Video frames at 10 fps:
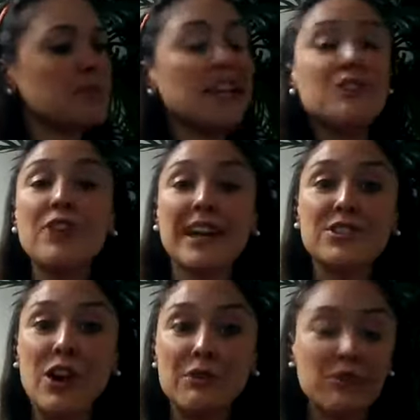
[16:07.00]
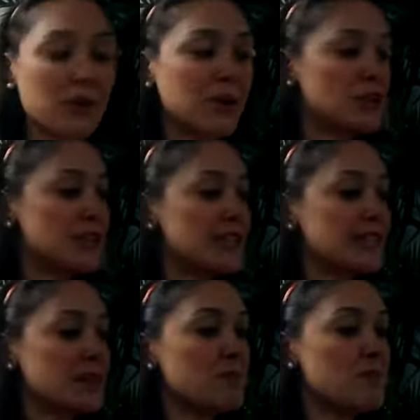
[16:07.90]
Thank you guys all for your questions. I
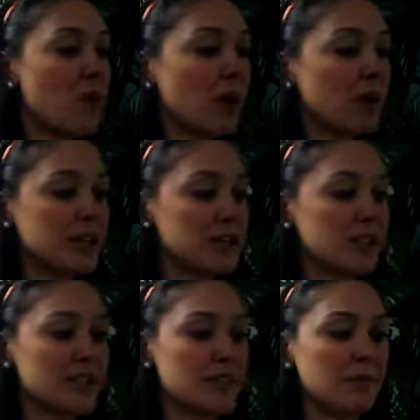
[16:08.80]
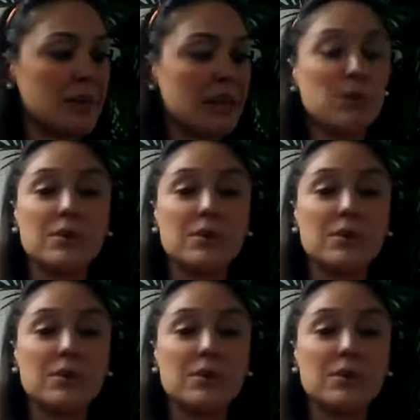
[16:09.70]
see more questions coming in.